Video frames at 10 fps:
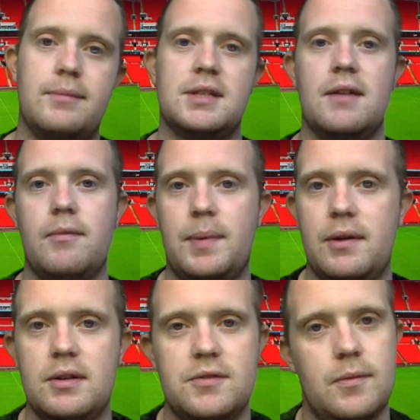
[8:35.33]
saving
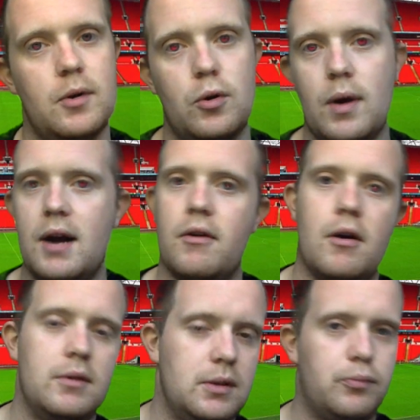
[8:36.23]
penalties from
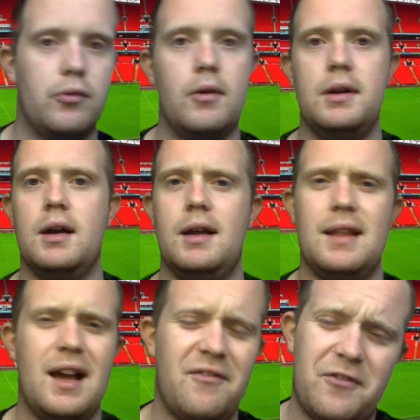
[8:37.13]
Aguero and De Bruyne, and
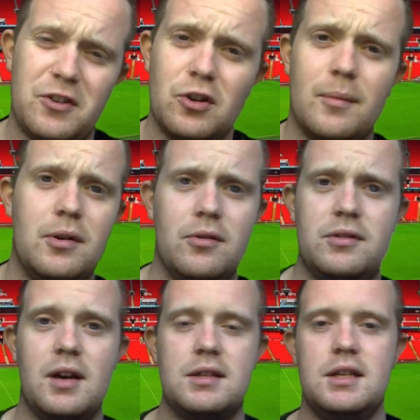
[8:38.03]
that phenomenal
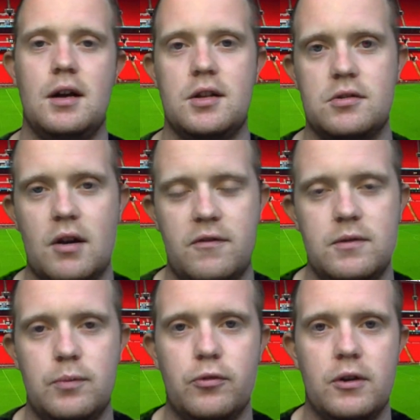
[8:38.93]
30-yard strike from
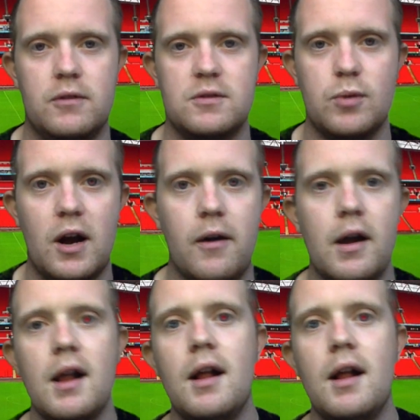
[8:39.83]
De Bruyne as well.